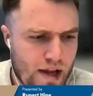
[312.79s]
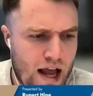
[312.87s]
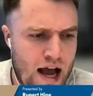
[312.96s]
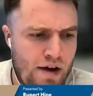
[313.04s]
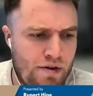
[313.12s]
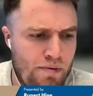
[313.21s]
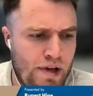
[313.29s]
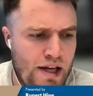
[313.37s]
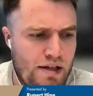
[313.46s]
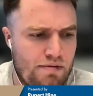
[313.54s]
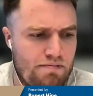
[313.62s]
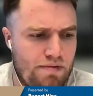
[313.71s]
How do
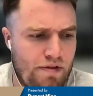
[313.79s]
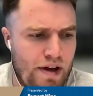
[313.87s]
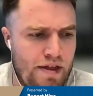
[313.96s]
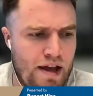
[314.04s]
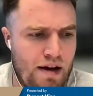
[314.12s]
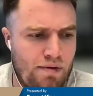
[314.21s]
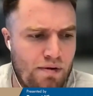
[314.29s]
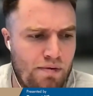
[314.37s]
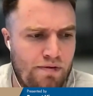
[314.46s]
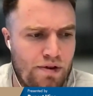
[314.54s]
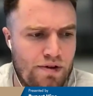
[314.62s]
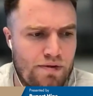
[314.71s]
we prevent that? Well,
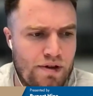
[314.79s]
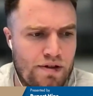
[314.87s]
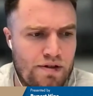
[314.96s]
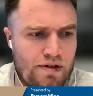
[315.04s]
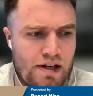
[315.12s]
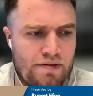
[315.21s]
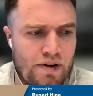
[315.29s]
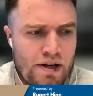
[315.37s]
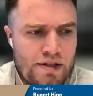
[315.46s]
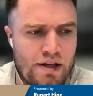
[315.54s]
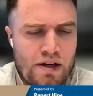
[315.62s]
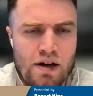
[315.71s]
we've got to incentivize
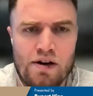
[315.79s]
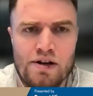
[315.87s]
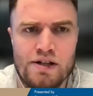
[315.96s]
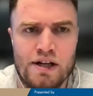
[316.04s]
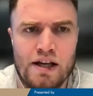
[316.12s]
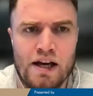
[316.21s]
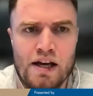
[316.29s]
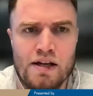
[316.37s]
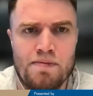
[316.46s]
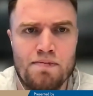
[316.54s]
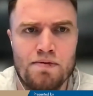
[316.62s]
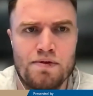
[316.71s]
and encourage and engage
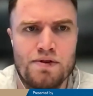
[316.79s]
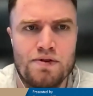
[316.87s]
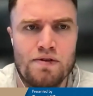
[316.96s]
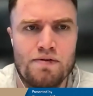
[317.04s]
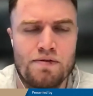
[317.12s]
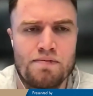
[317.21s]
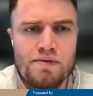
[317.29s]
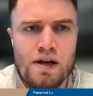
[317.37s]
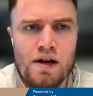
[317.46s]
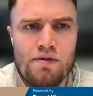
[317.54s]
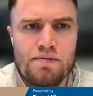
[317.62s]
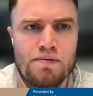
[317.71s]
people to do it for
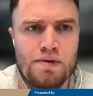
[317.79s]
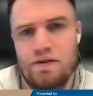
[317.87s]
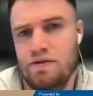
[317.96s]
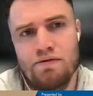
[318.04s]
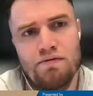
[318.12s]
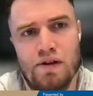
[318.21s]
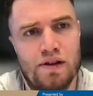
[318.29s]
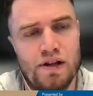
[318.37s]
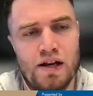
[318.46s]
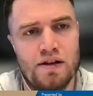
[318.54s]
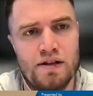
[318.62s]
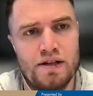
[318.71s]
themselves, because at the
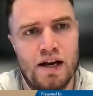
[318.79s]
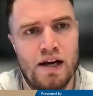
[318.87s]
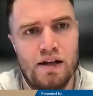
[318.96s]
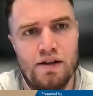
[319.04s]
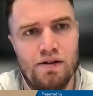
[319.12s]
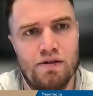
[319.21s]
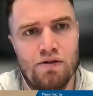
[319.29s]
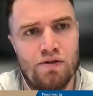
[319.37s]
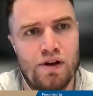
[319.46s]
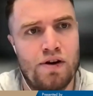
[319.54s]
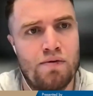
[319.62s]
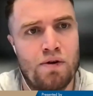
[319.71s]
end of the day, you're
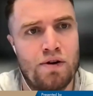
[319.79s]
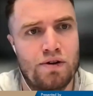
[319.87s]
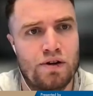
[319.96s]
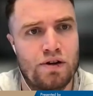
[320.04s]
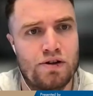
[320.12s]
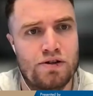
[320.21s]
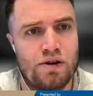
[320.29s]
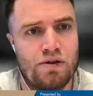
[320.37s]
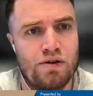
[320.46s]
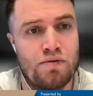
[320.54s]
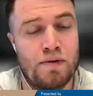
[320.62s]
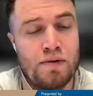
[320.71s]
the only one who can control
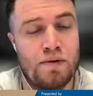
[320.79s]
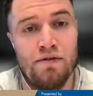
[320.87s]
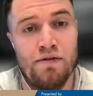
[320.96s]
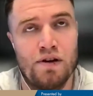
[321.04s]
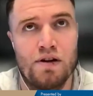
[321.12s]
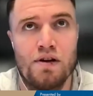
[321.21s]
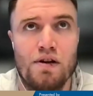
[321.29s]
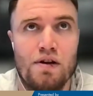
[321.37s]
your behavior